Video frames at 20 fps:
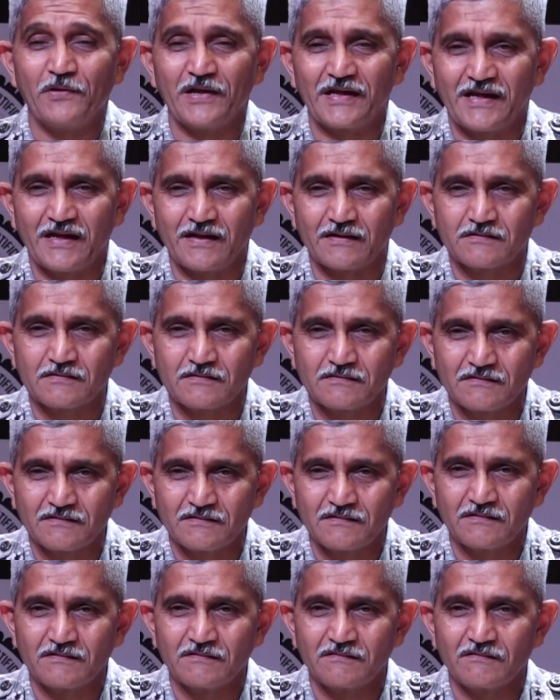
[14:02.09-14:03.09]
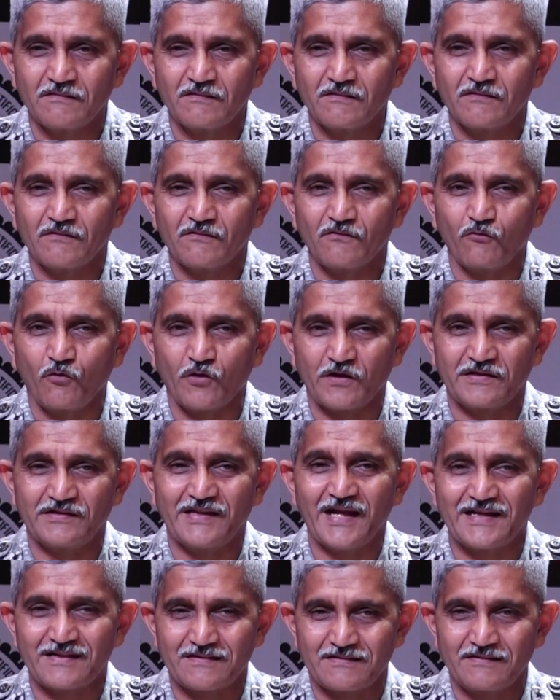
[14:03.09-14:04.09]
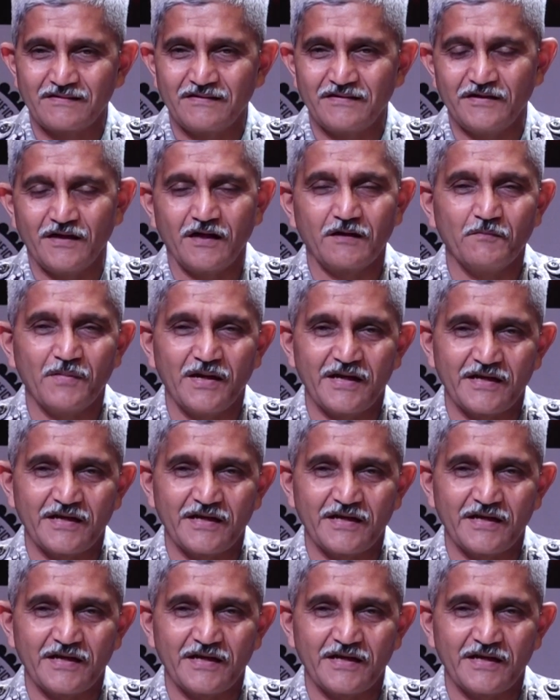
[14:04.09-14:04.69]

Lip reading: replicate what that